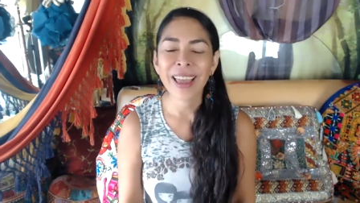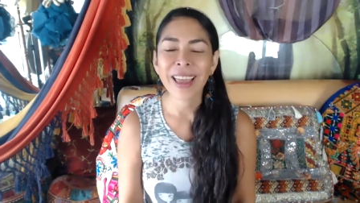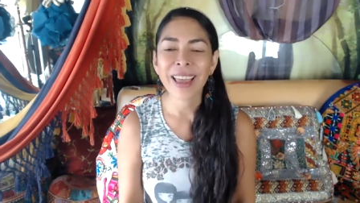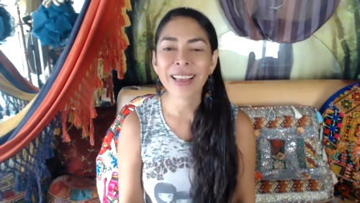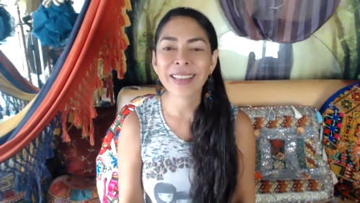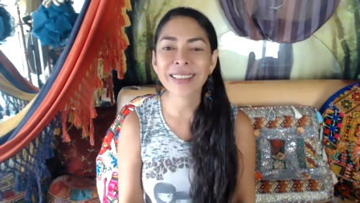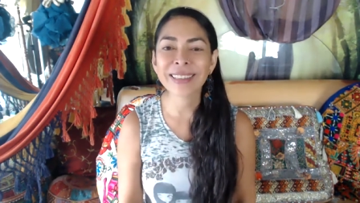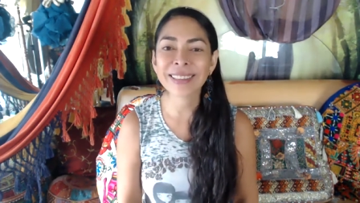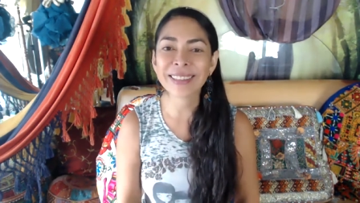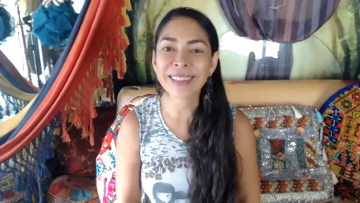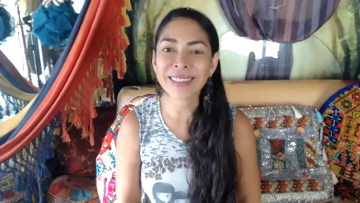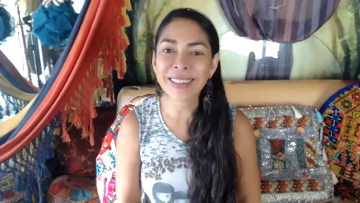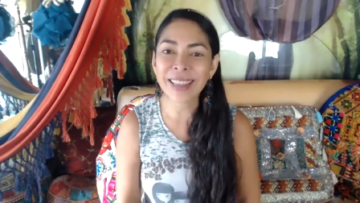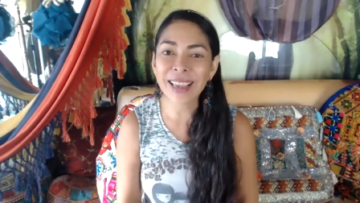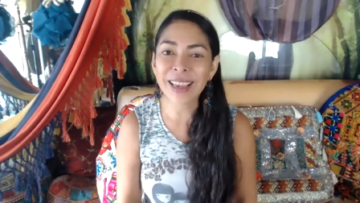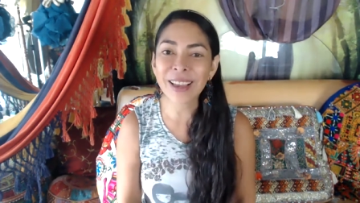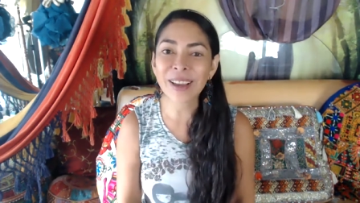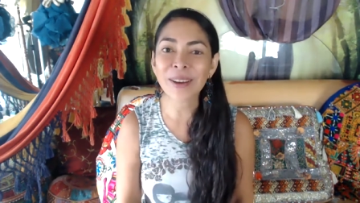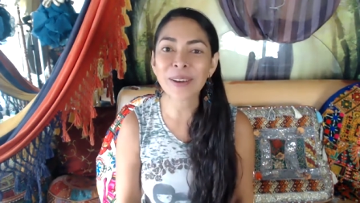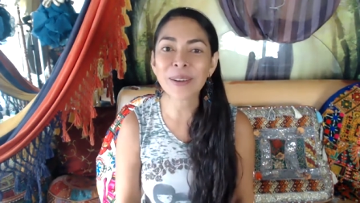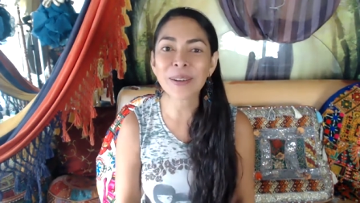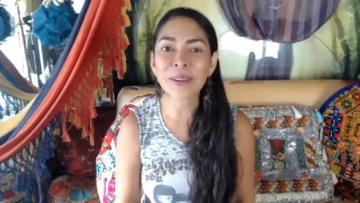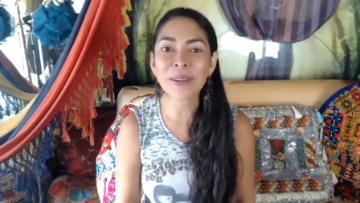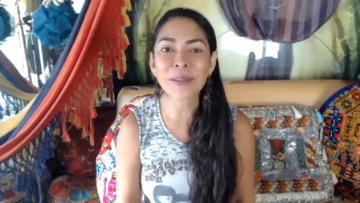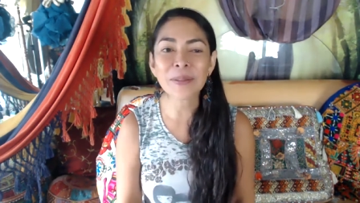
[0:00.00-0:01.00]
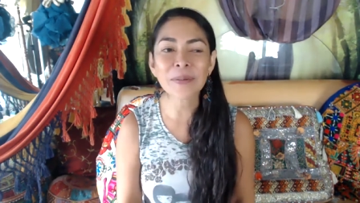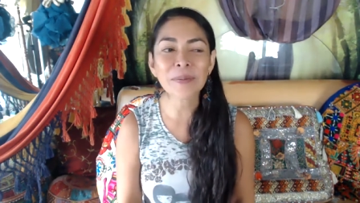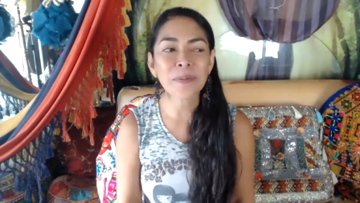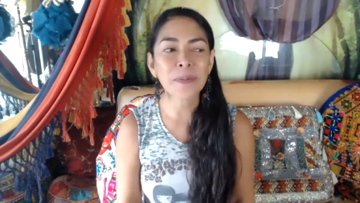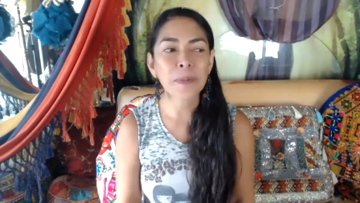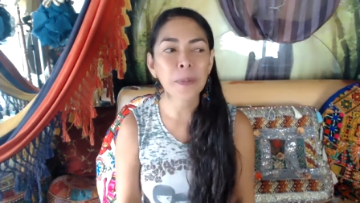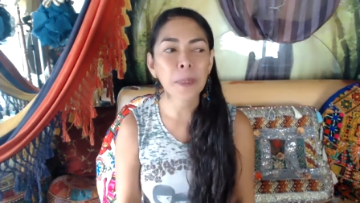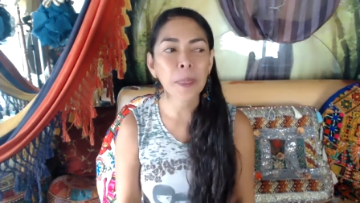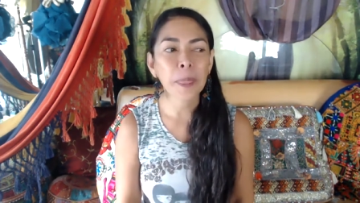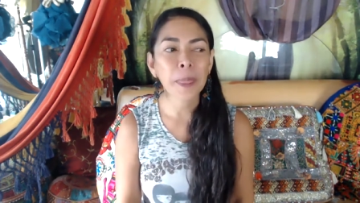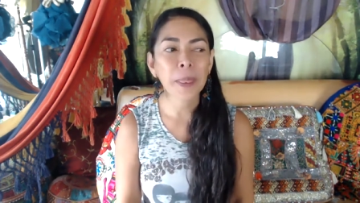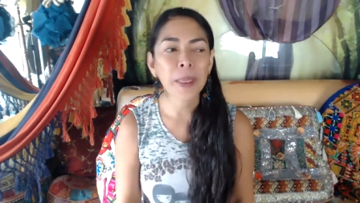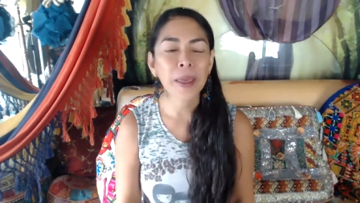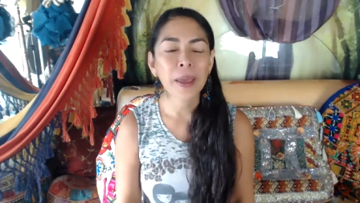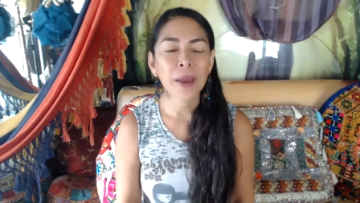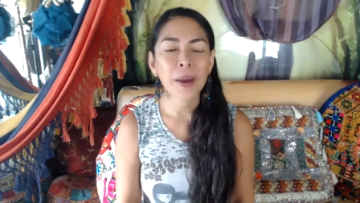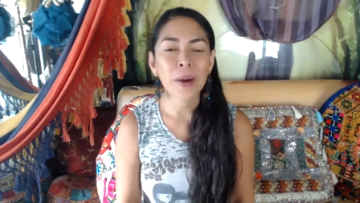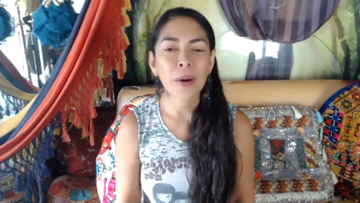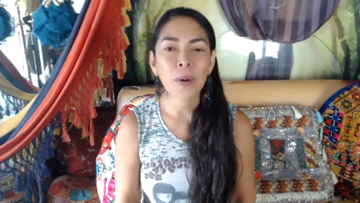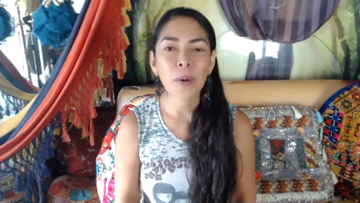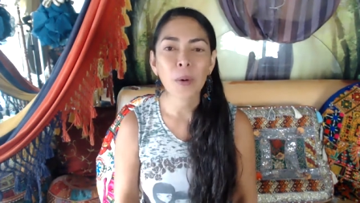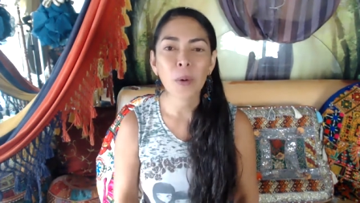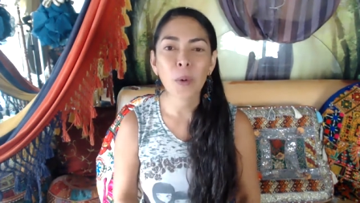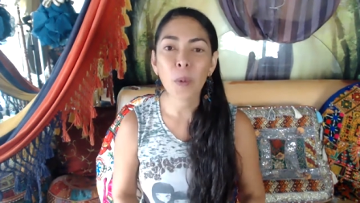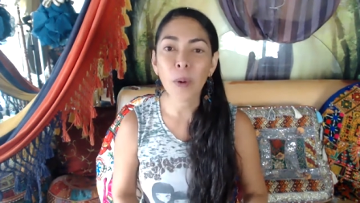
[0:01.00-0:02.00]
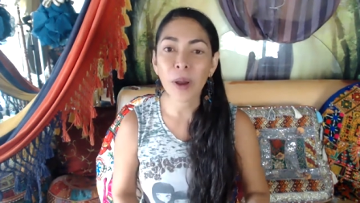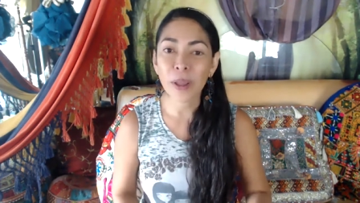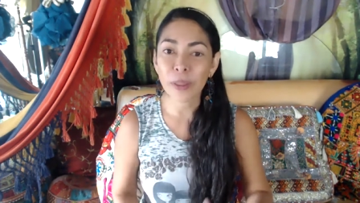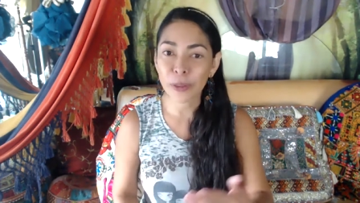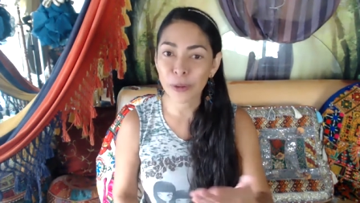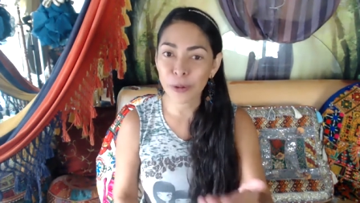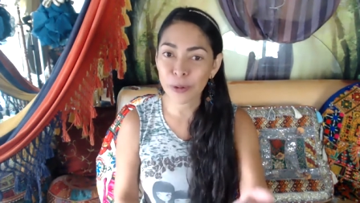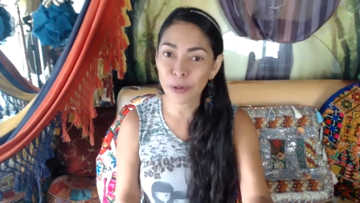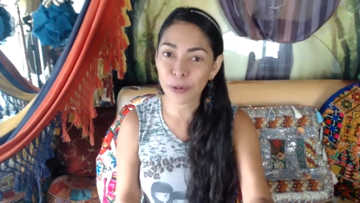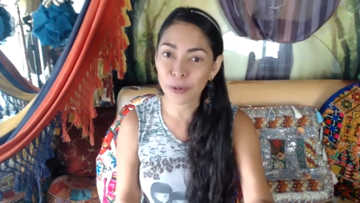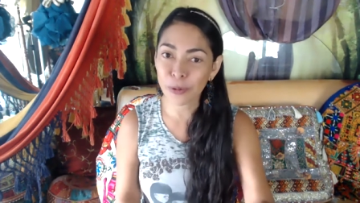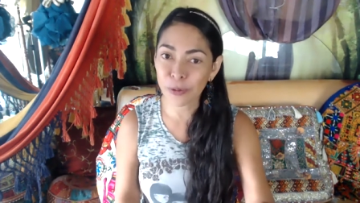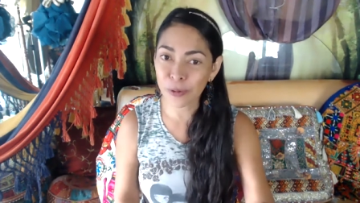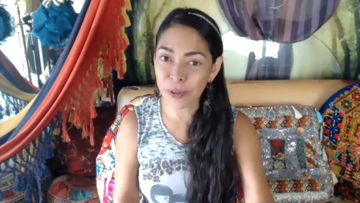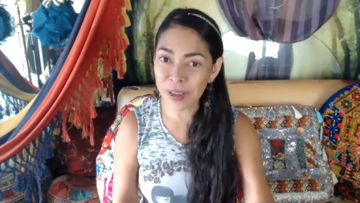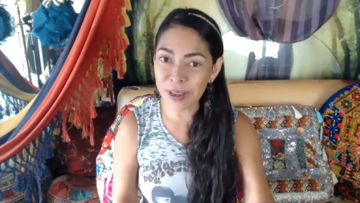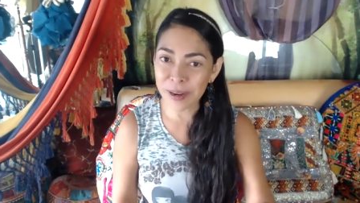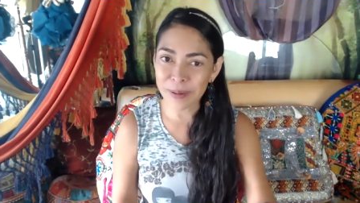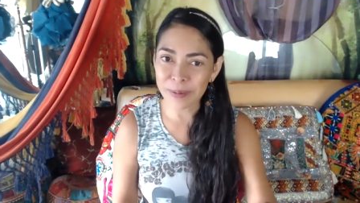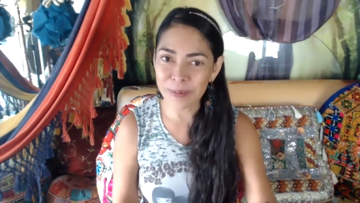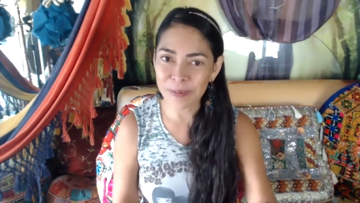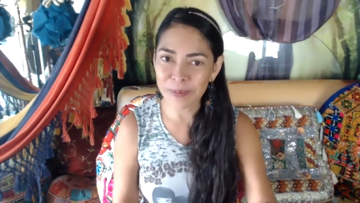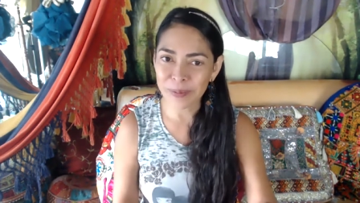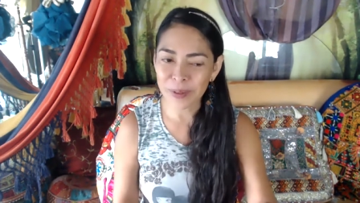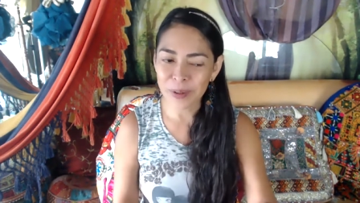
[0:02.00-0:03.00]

And second, what do you feel?